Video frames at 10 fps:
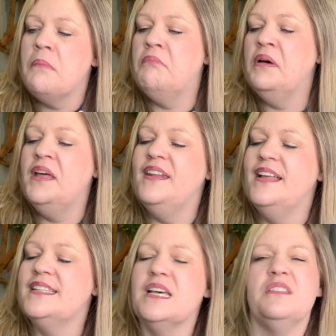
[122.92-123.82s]
but
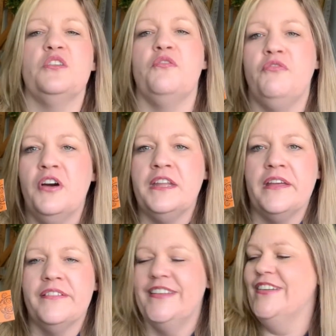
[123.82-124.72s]
it's a little
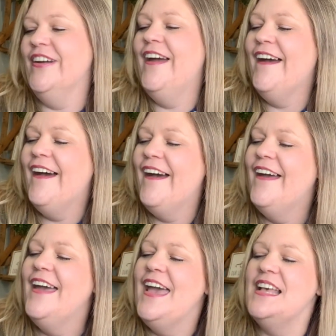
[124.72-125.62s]
funny on here.
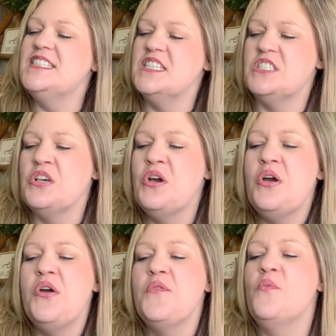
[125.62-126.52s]
It says,
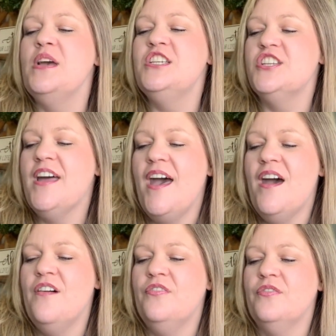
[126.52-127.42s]
we should
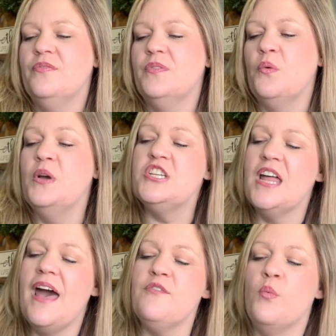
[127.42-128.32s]

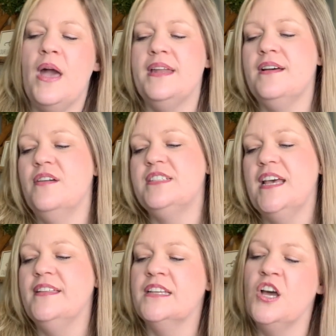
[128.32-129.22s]
have a way of
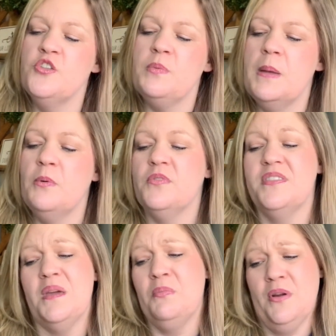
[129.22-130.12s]
telling other people
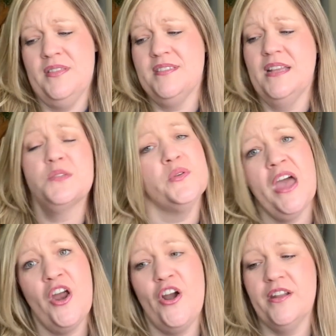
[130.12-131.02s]
that their breath stinks
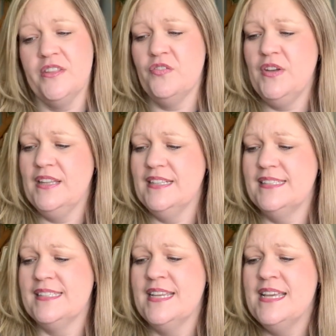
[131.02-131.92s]
without hurting their
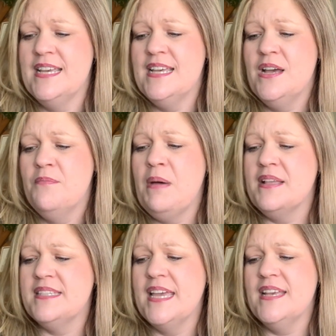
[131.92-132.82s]
feelings by
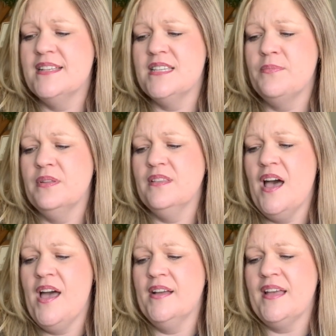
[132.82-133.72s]
saying something
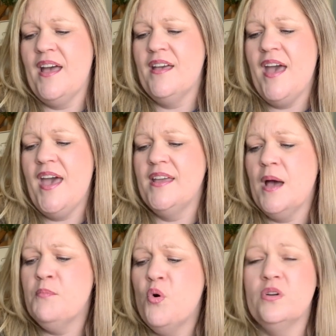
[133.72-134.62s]
like, hey,
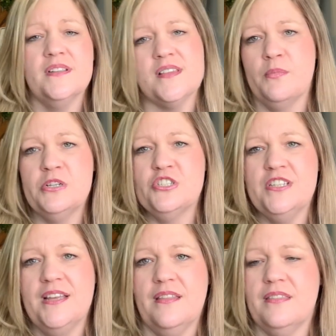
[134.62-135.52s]
I'm bored, let's go brush your
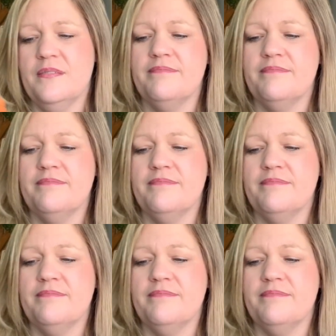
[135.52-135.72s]
teeth.